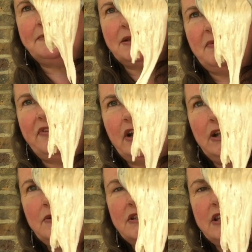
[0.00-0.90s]
some of the
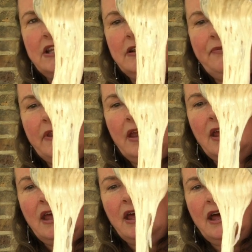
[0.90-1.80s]
gluten.
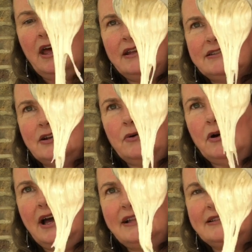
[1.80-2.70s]
It's
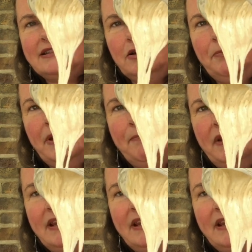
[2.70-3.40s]
quite sloppy, but